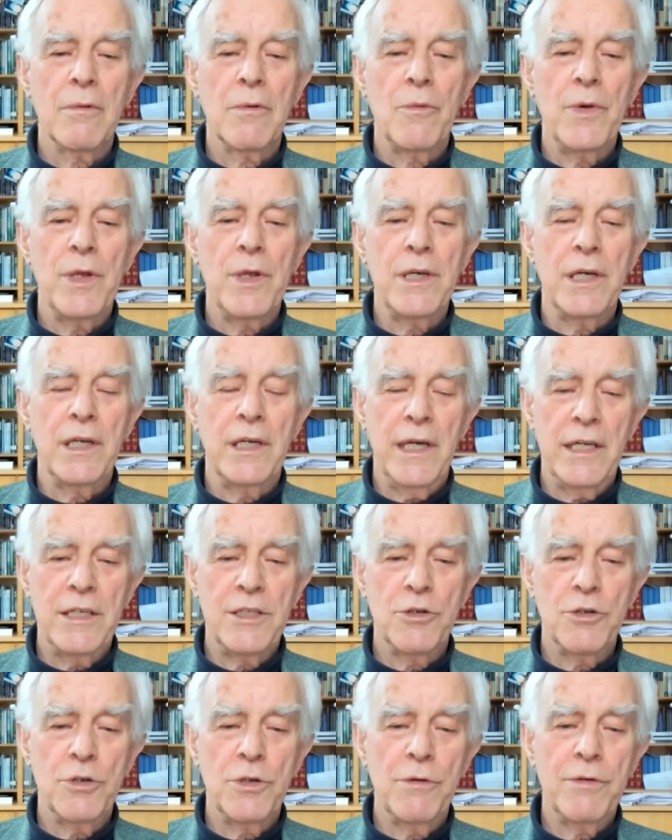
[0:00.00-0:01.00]
with the
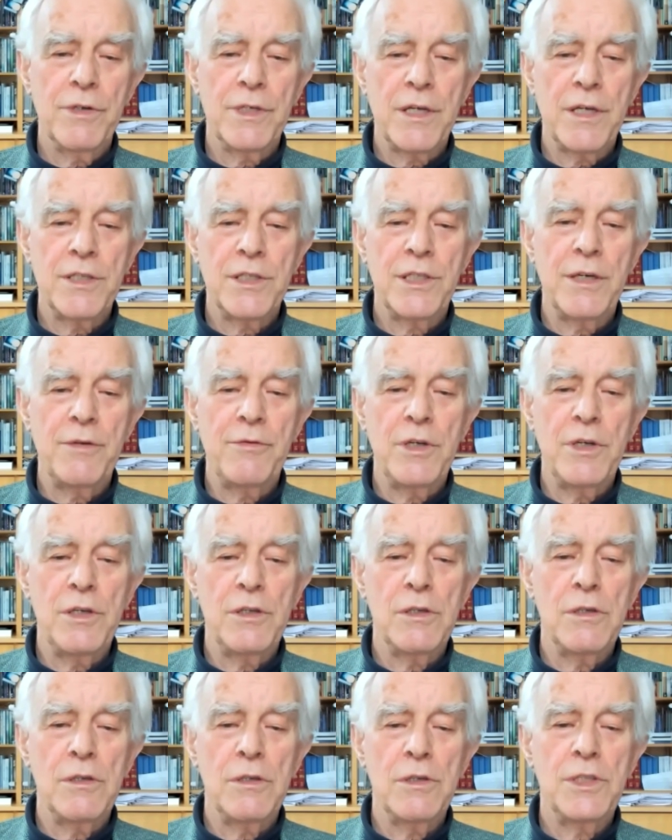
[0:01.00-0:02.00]
enhanced surface
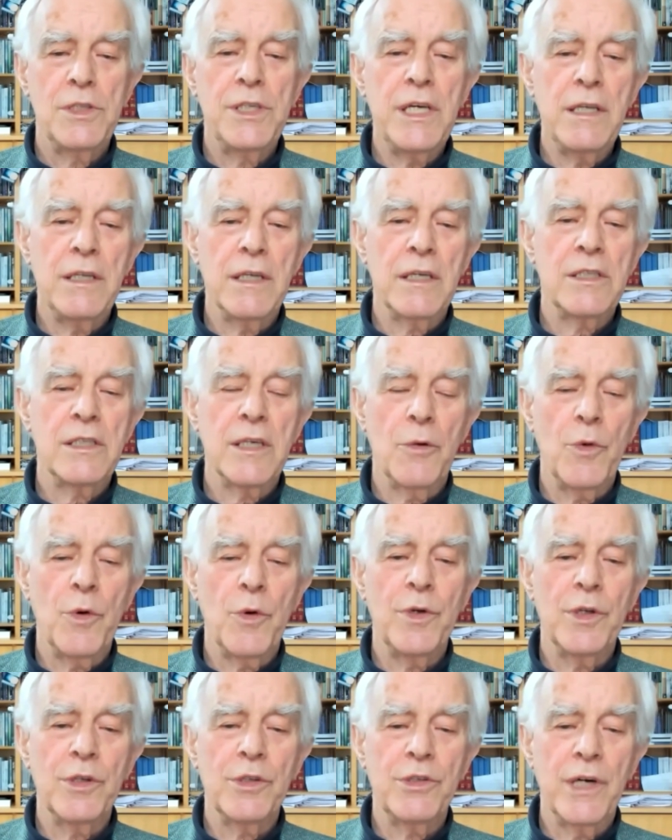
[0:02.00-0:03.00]
sensitivity see that someone
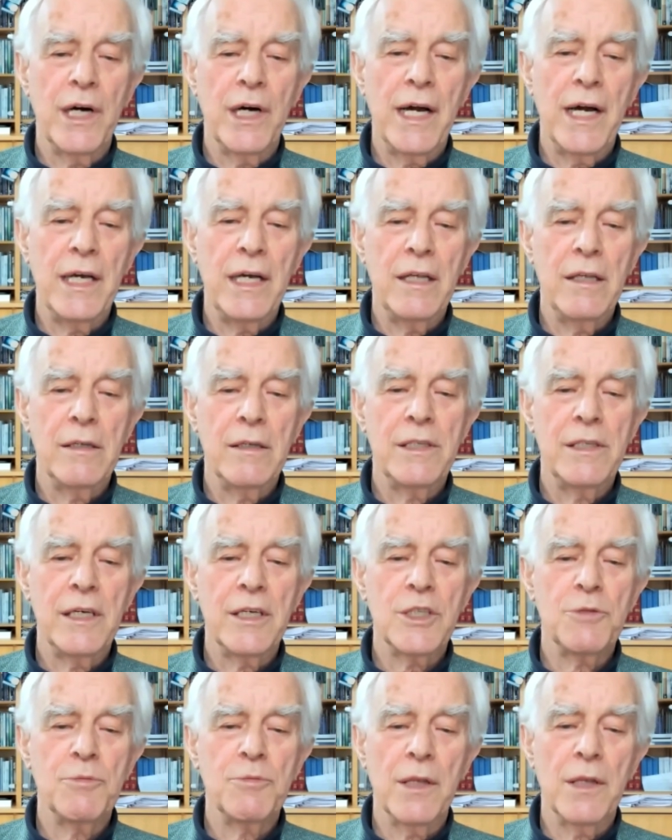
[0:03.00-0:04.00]
will die in
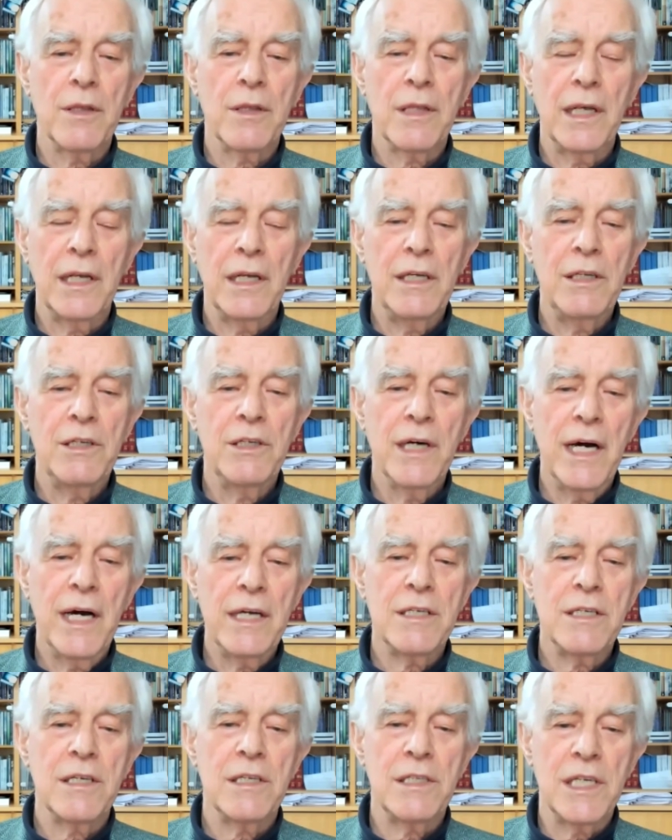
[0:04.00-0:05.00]
six months and he
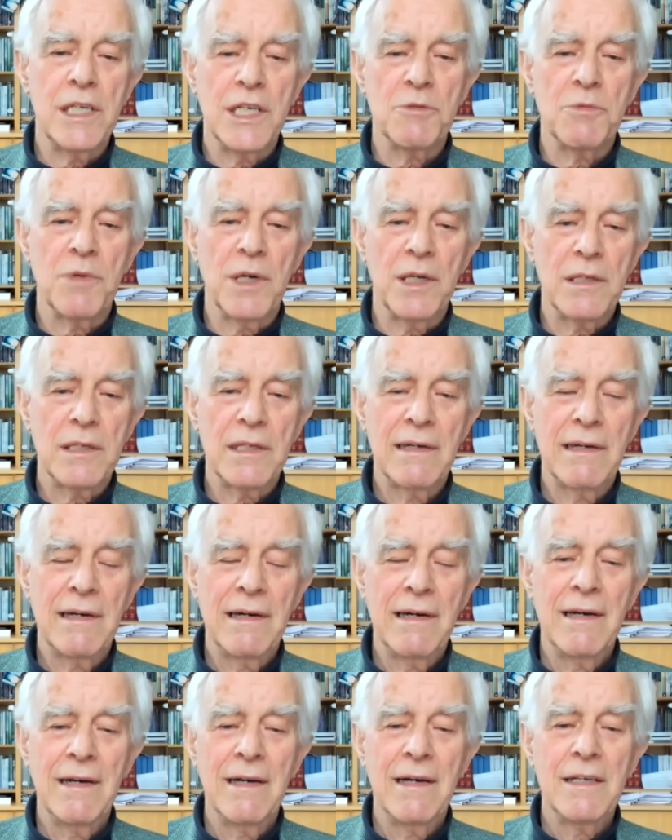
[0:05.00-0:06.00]
dies in six months,
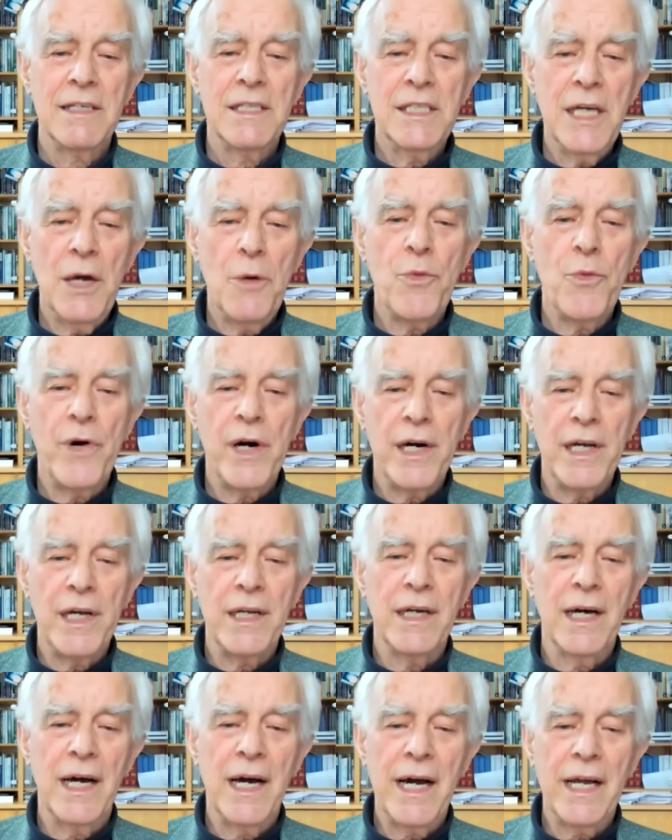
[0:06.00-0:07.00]
somewhere
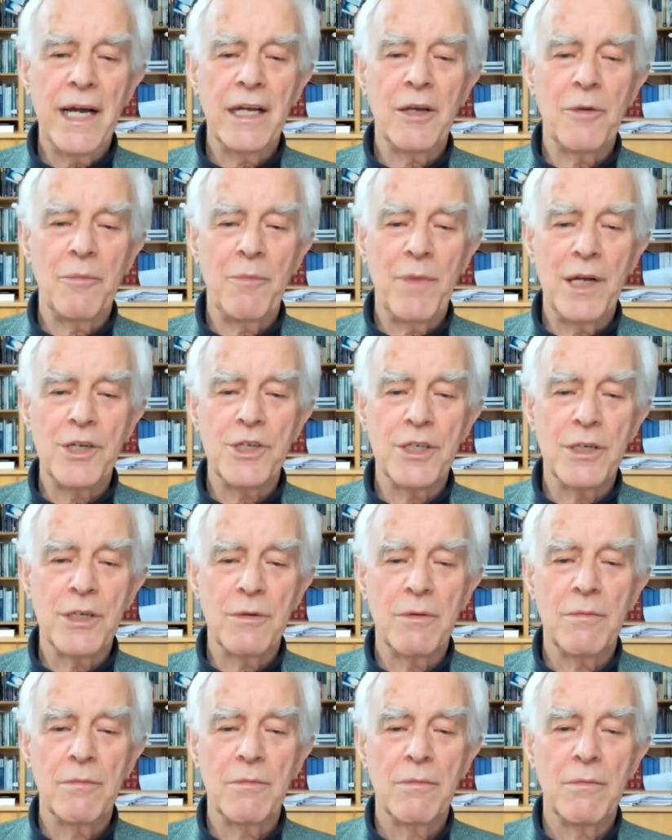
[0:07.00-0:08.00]
in higher
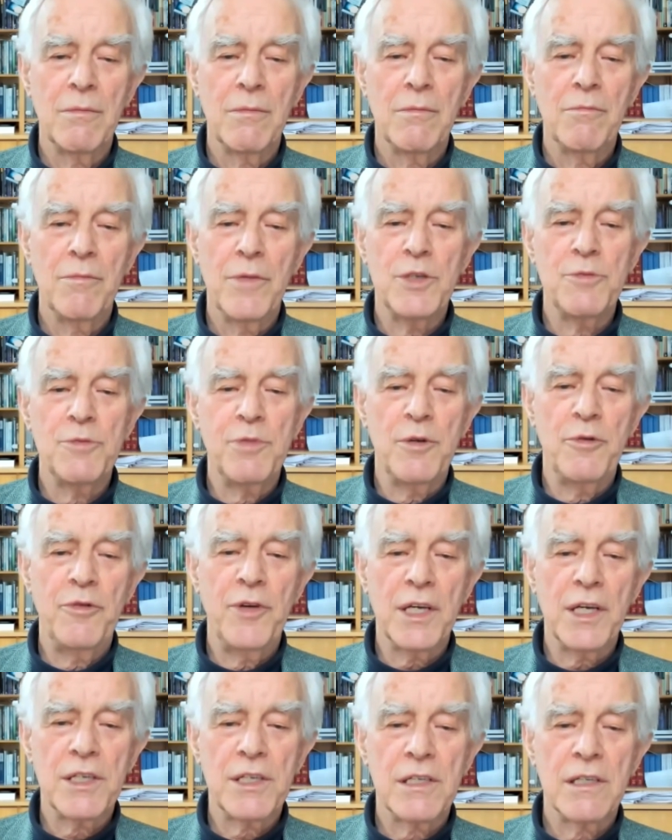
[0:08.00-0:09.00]
dimension must be
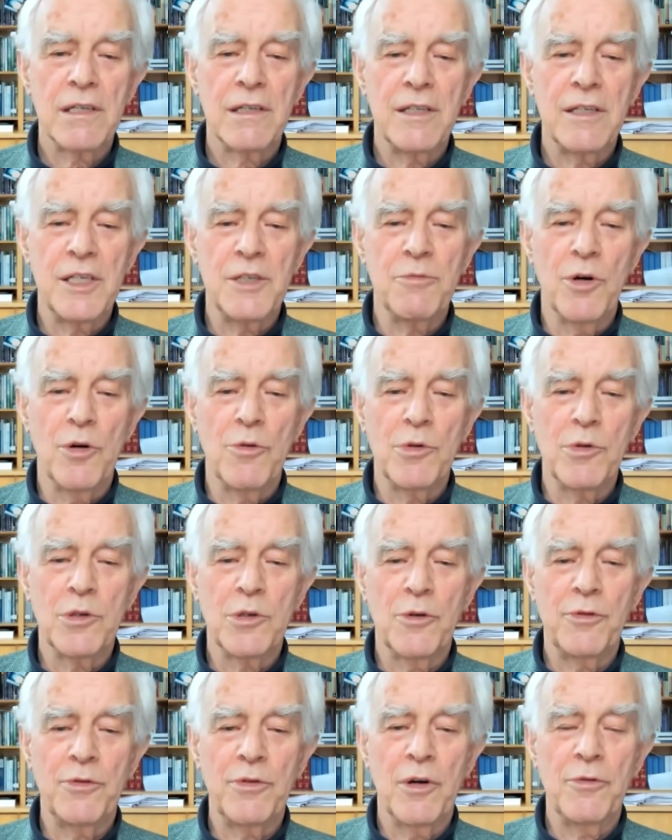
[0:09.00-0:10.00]
fixed this moment
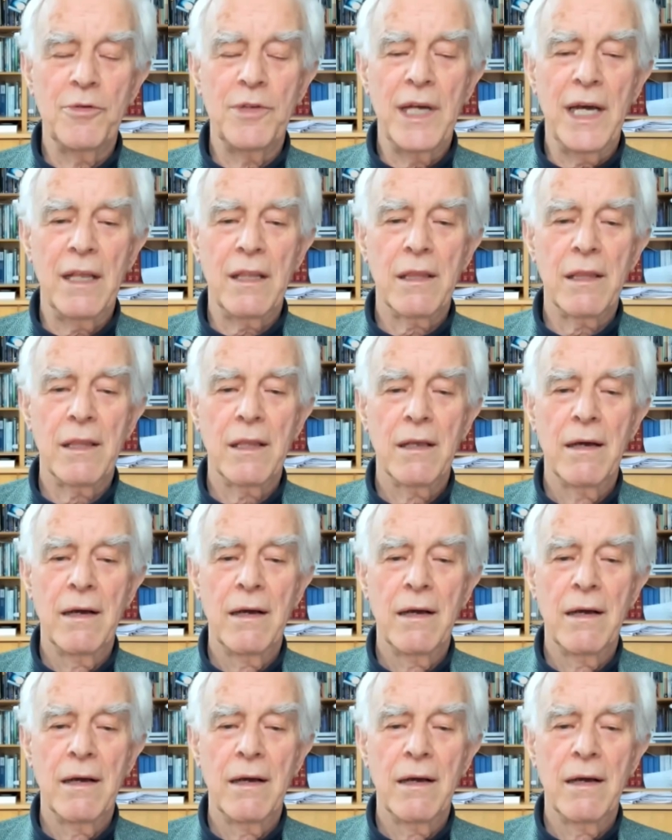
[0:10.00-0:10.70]
of, of death.